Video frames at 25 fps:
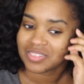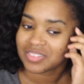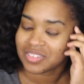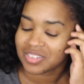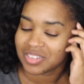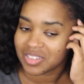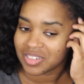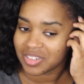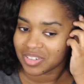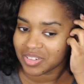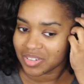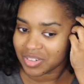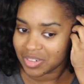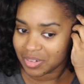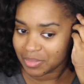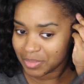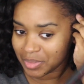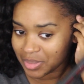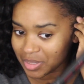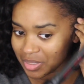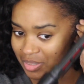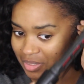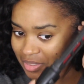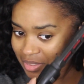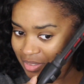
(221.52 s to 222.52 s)
You know what I
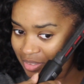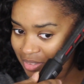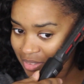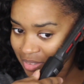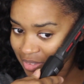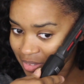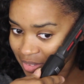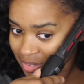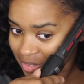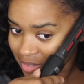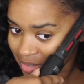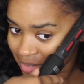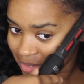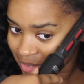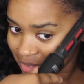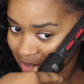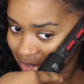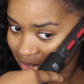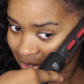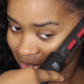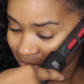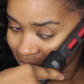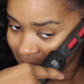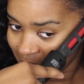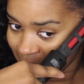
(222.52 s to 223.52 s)
mean?
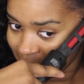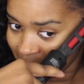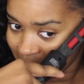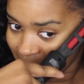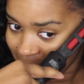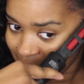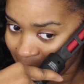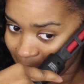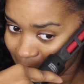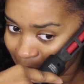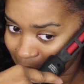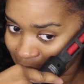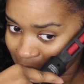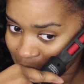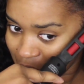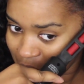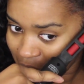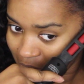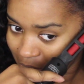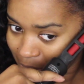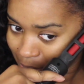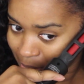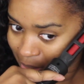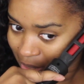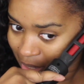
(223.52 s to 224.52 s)
I mean,
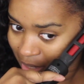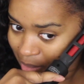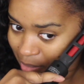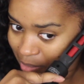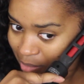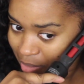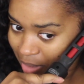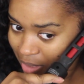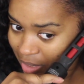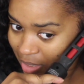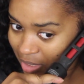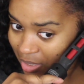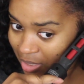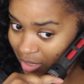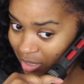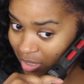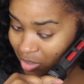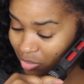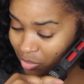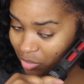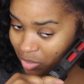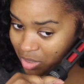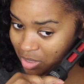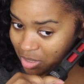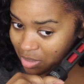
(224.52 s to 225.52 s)
trying to make it blend
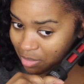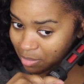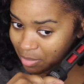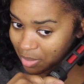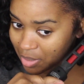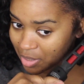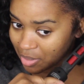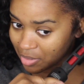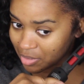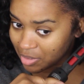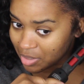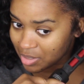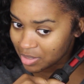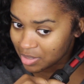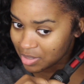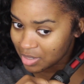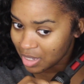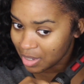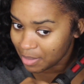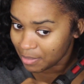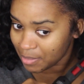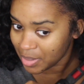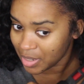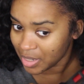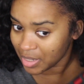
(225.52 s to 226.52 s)
in with some hair that's
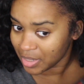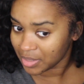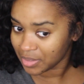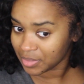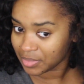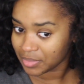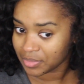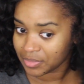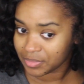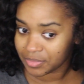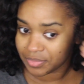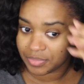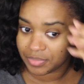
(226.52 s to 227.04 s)
not mine.